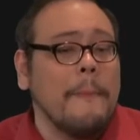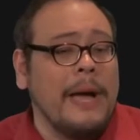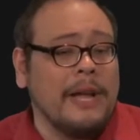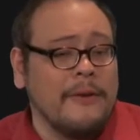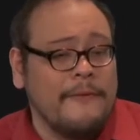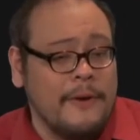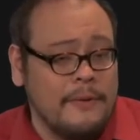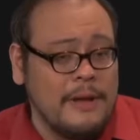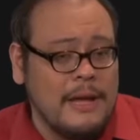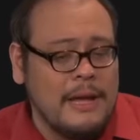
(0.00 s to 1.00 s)

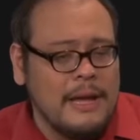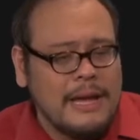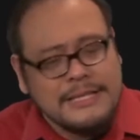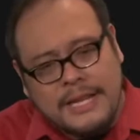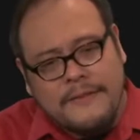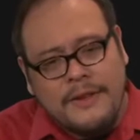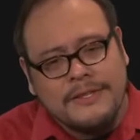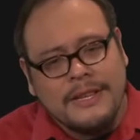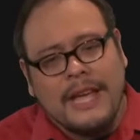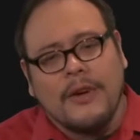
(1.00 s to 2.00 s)
microphone. Instead of
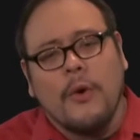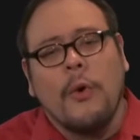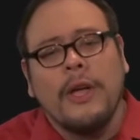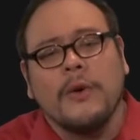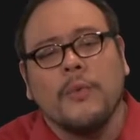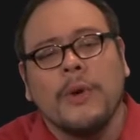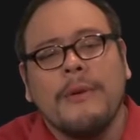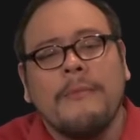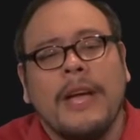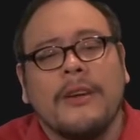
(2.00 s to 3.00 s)
using a coil,
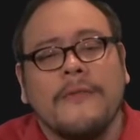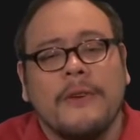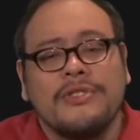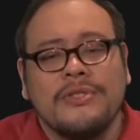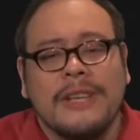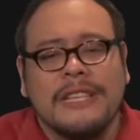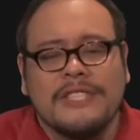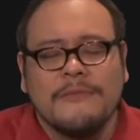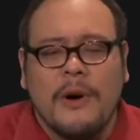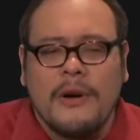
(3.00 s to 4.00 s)
ribbon microphones use a
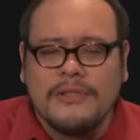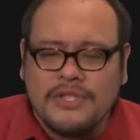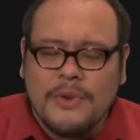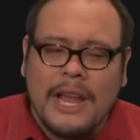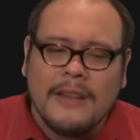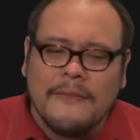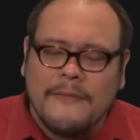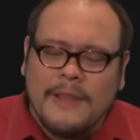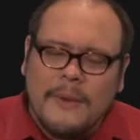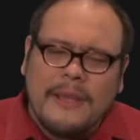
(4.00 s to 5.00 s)
small strand of
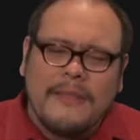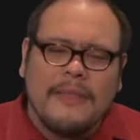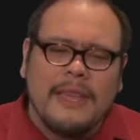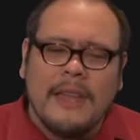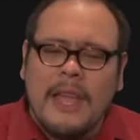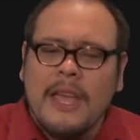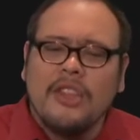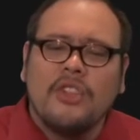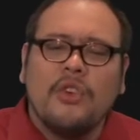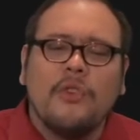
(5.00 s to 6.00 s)
very thin
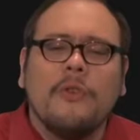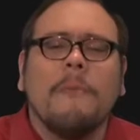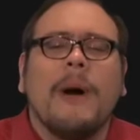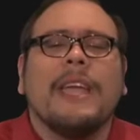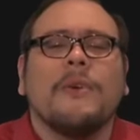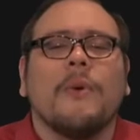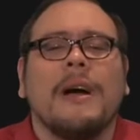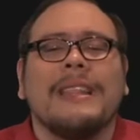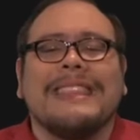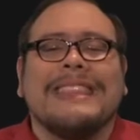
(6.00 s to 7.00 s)

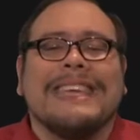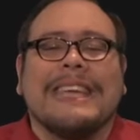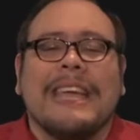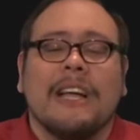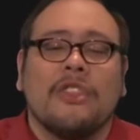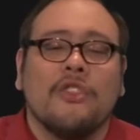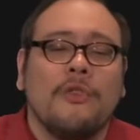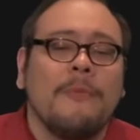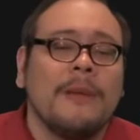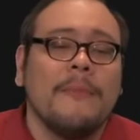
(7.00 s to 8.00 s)
2-micron thick
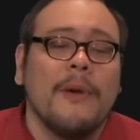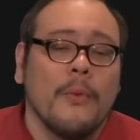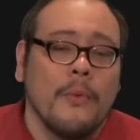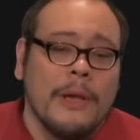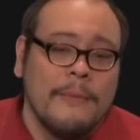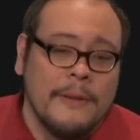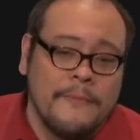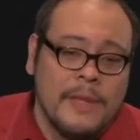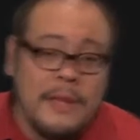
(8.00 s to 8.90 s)
aluminum ribbon.